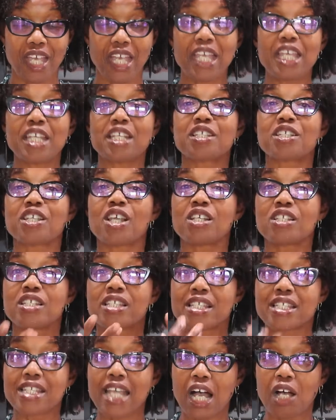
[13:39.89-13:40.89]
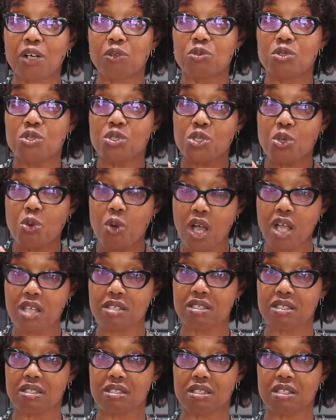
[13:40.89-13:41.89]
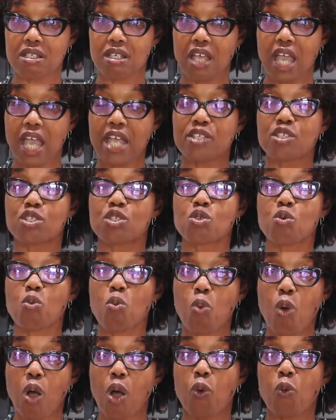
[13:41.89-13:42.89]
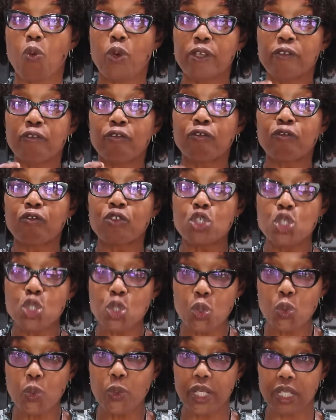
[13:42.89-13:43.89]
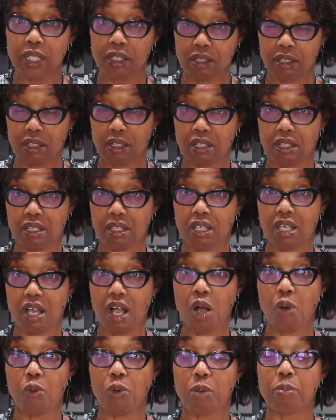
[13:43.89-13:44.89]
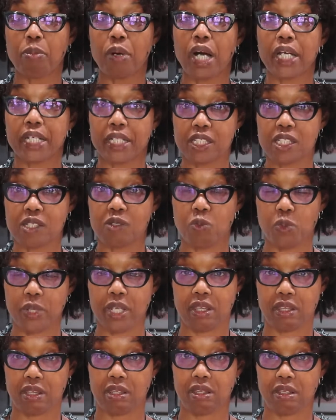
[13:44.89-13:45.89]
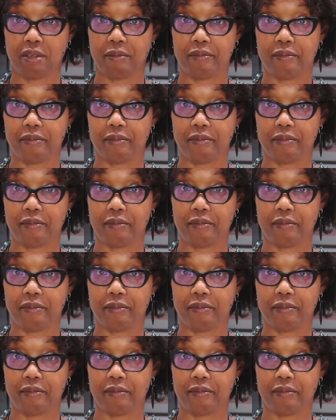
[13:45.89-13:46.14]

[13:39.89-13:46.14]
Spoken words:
it's down to us as to what we fuel our bodies with.